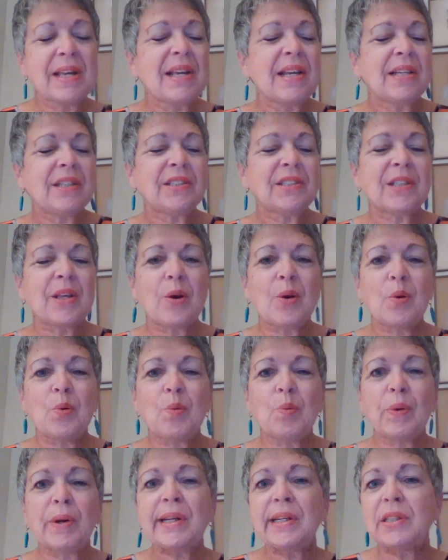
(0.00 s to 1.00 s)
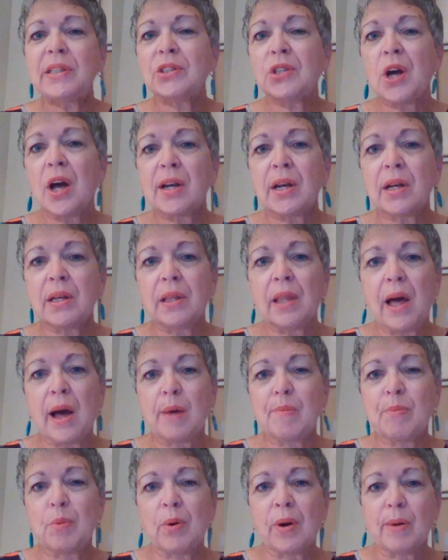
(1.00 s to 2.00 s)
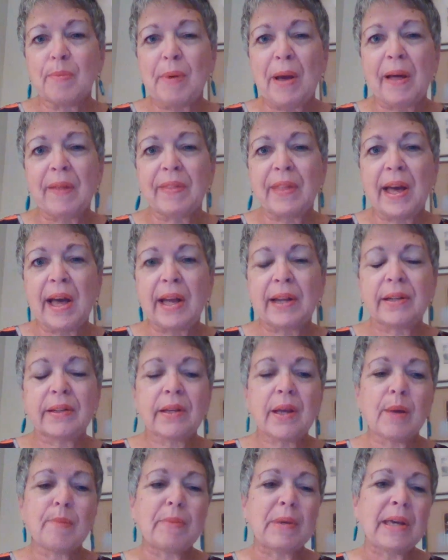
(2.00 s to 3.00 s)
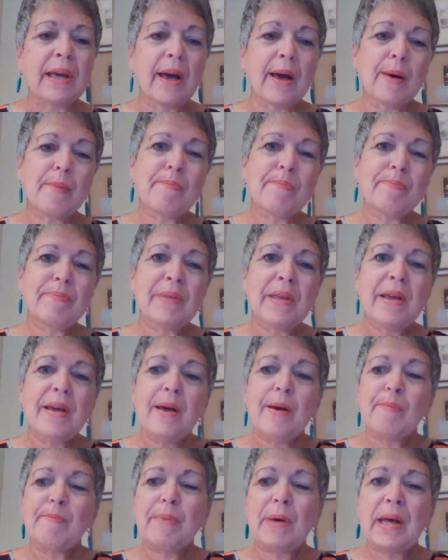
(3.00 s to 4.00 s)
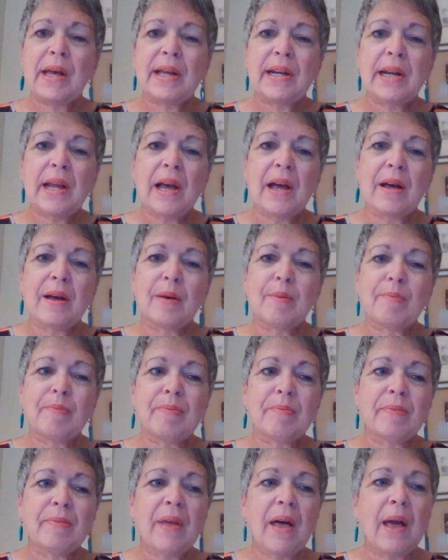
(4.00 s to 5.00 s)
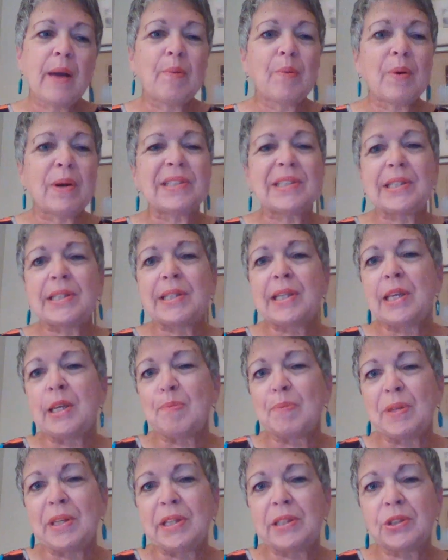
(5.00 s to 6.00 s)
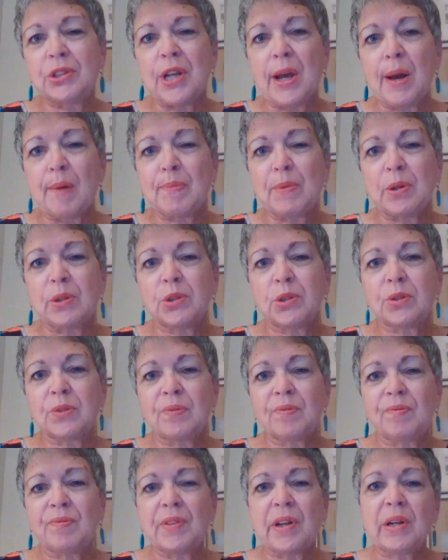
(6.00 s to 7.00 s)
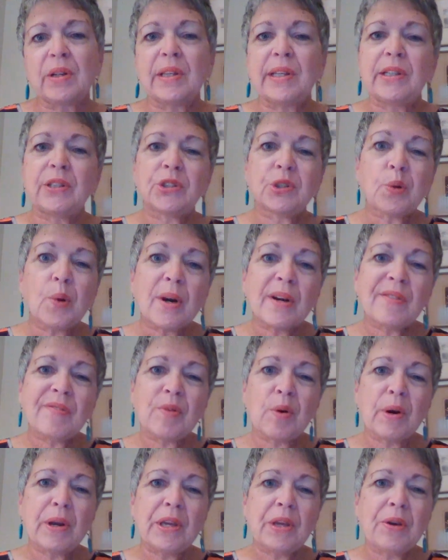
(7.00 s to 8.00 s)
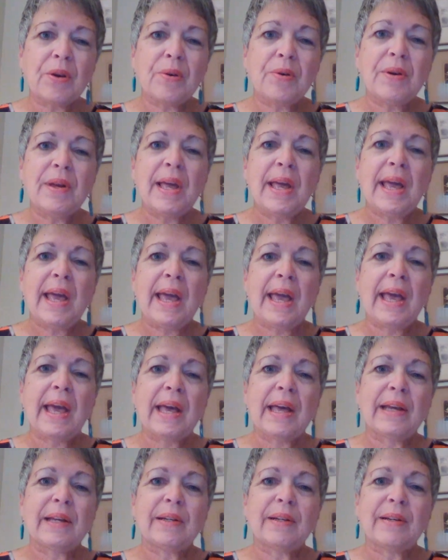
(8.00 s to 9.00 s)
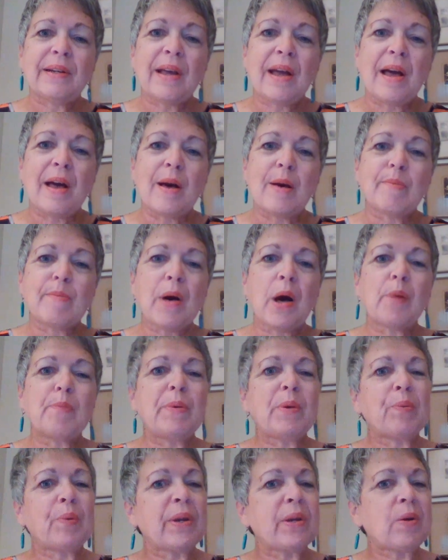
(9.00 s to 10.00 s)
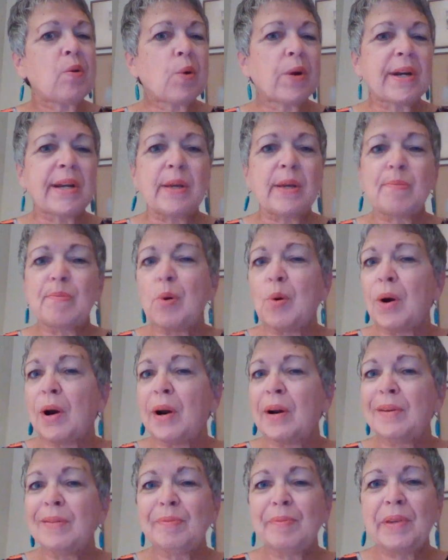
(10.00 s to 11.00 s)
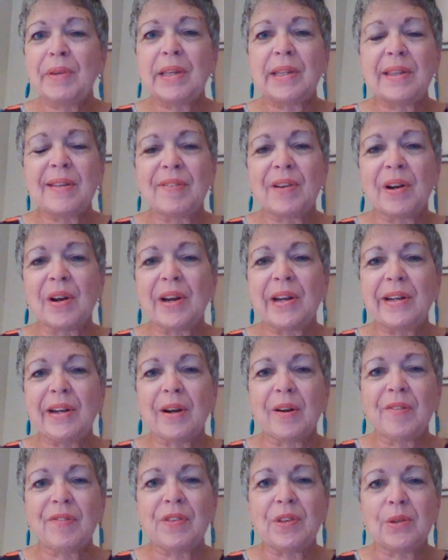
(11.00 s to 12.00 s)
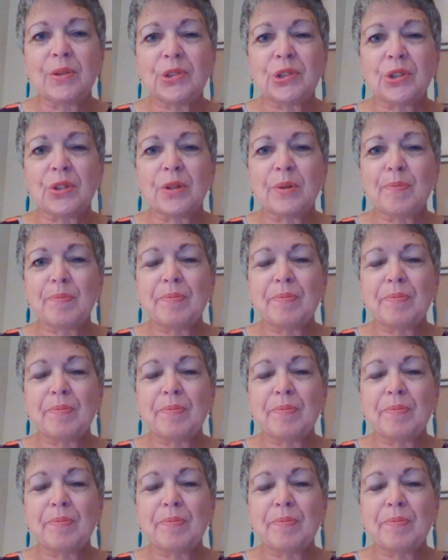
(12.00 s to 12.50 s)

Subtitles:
So we're going to talk a lot more about that coming up. But I want to keep these chapters fairly short for you, and I'll be recording more in the very near future.